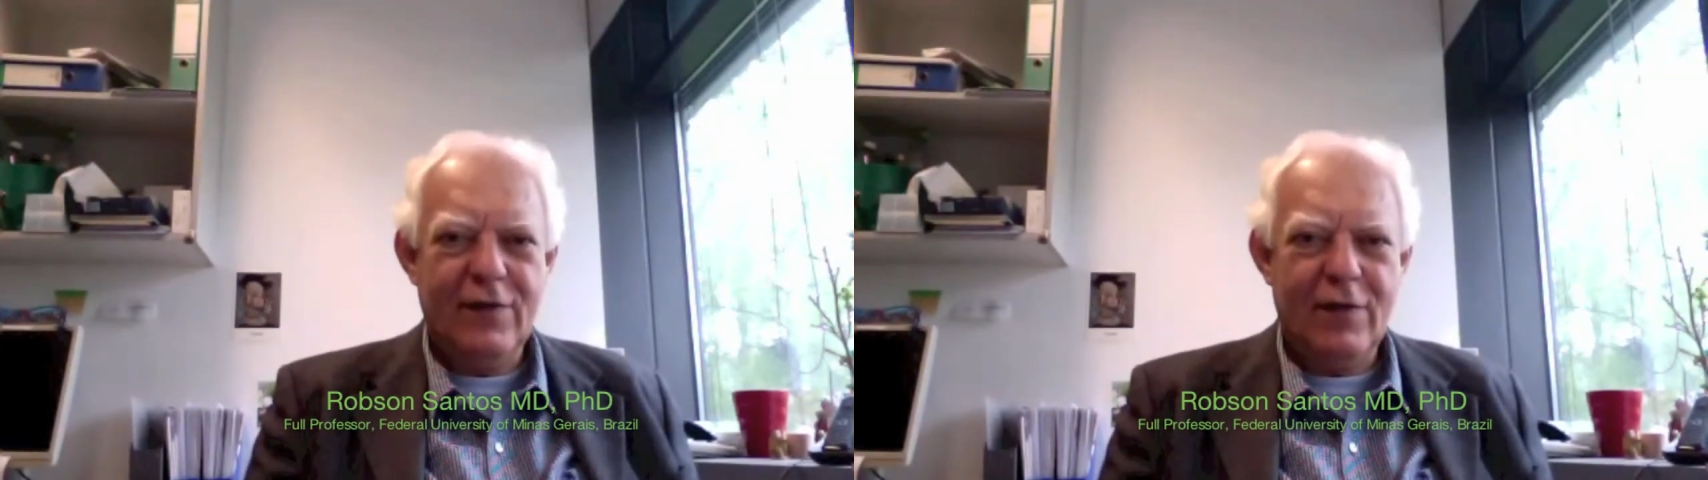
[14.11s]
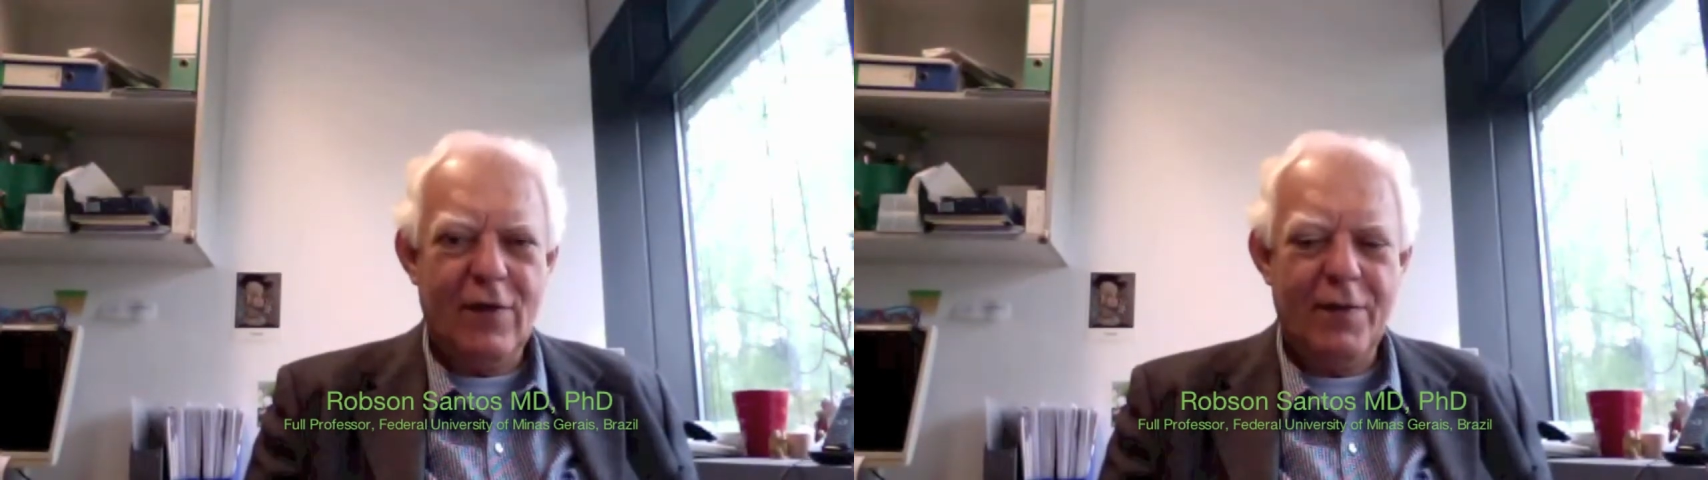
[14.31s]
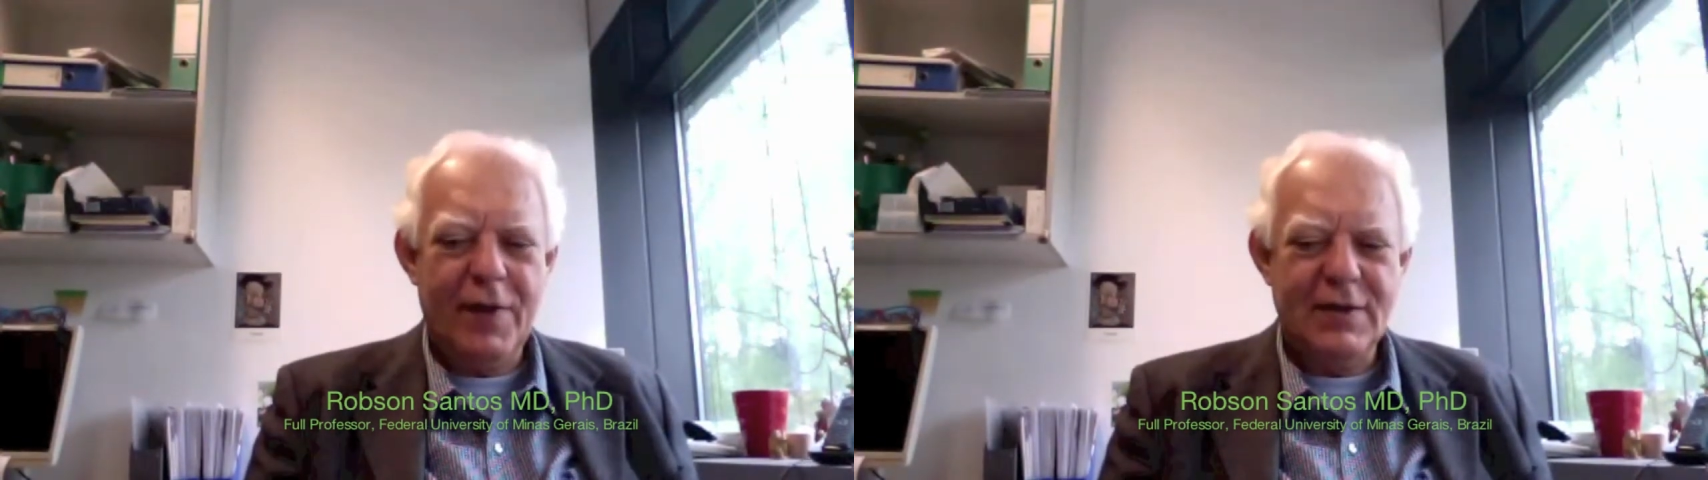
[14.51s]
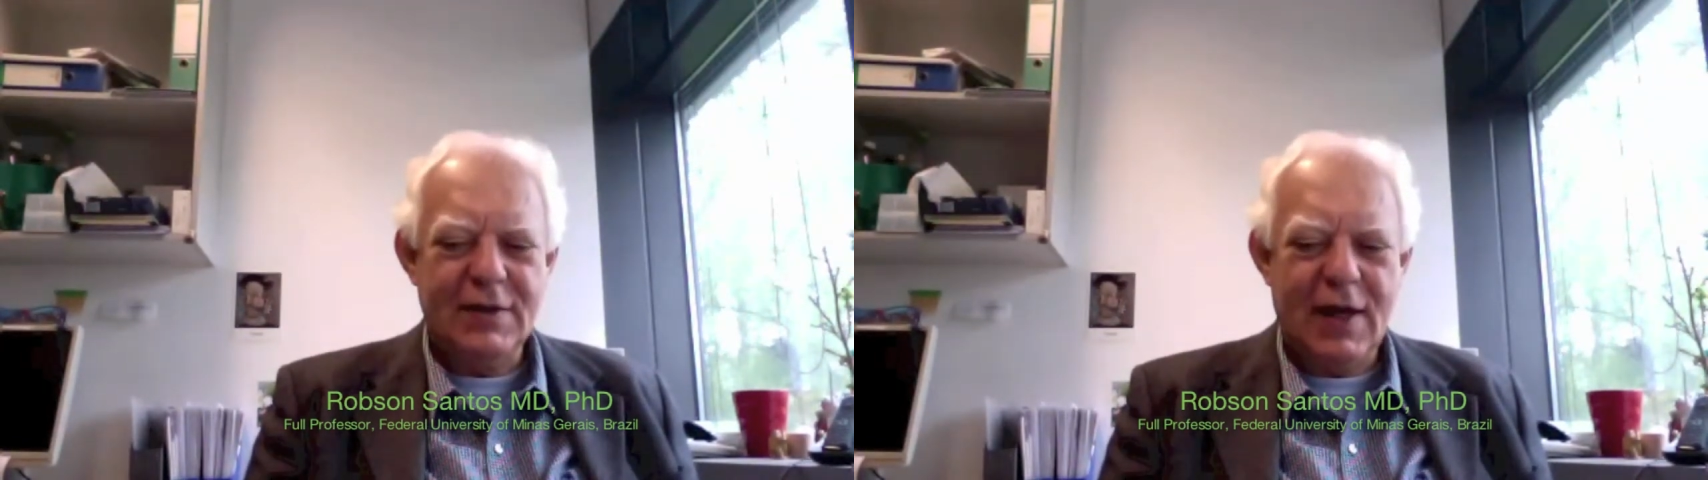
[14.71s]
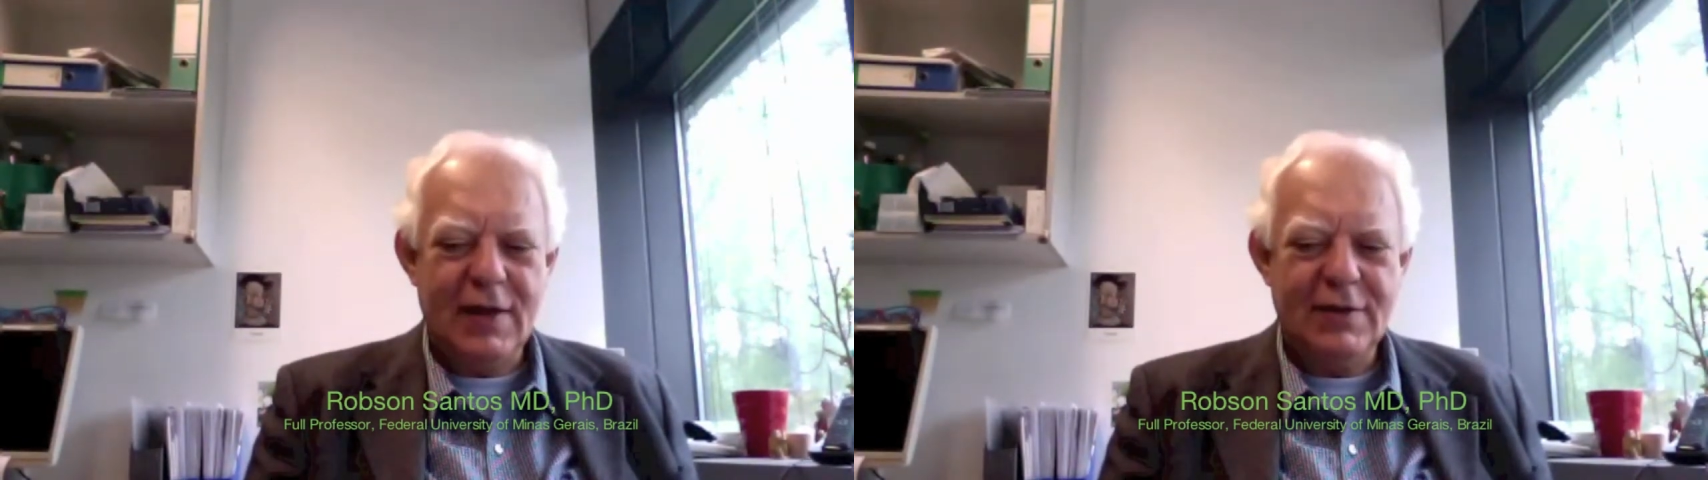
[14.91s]
open
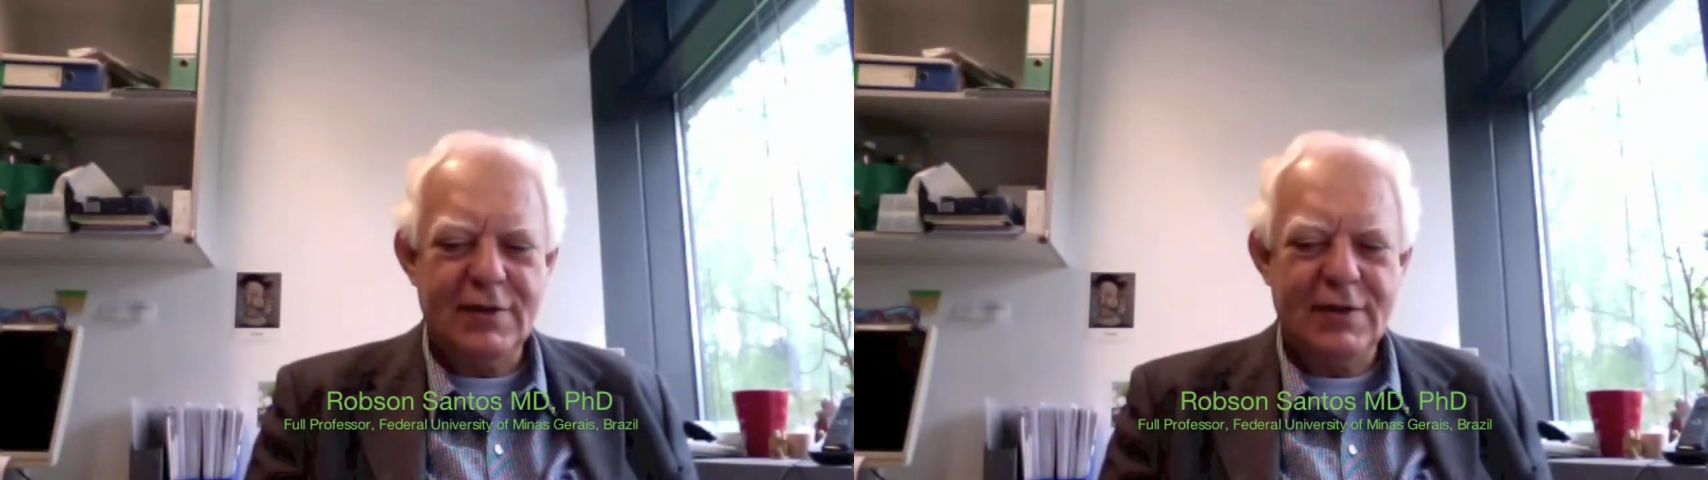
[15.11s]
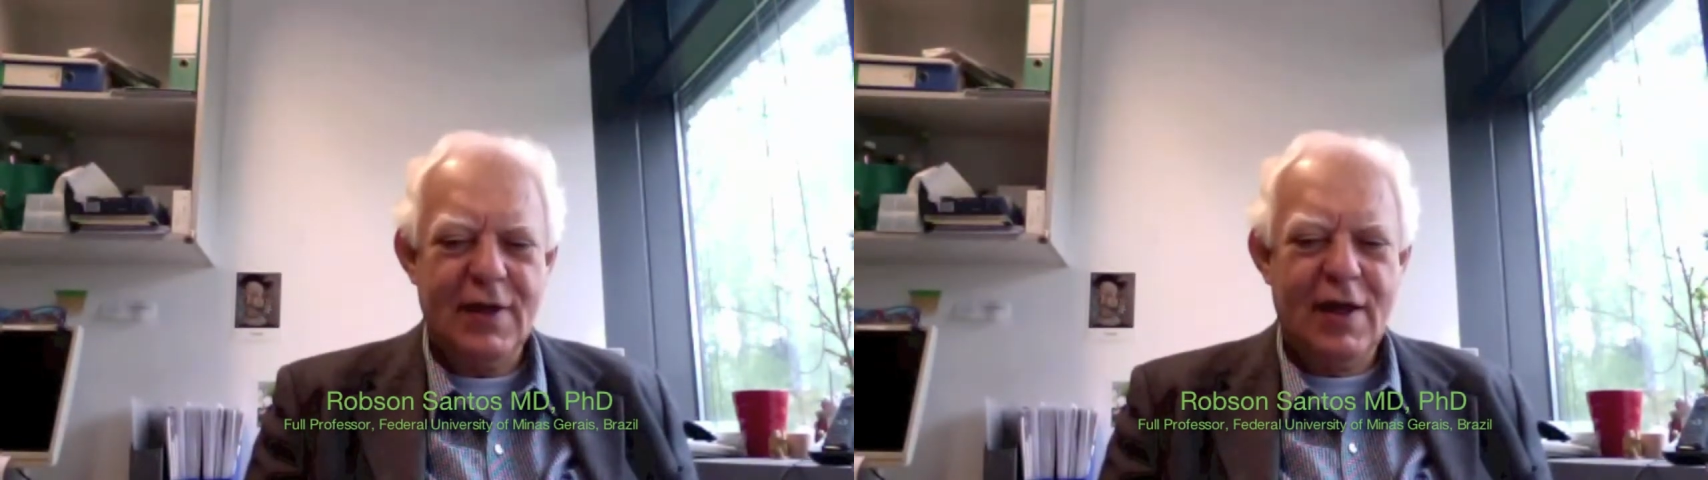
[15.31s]
science,